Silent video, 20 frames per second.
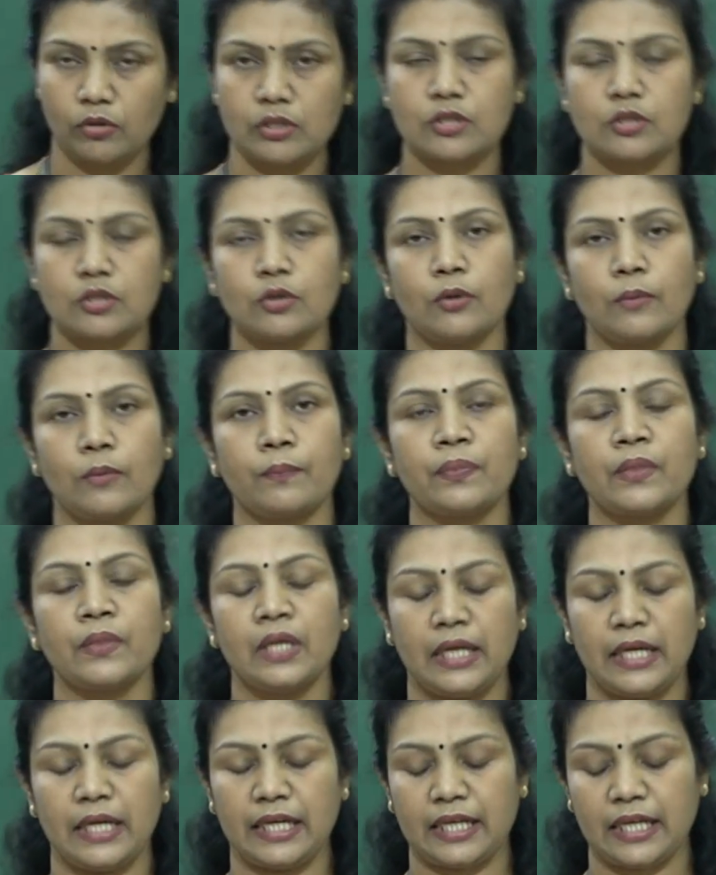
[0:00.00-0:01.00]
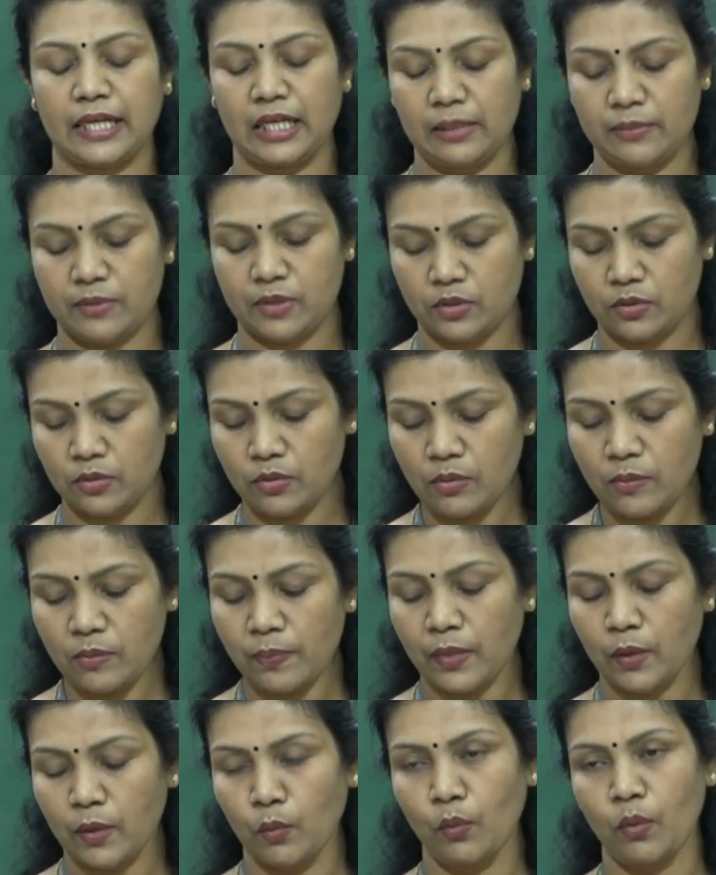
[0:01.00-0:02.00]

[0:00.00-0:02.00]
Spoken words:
also it helps to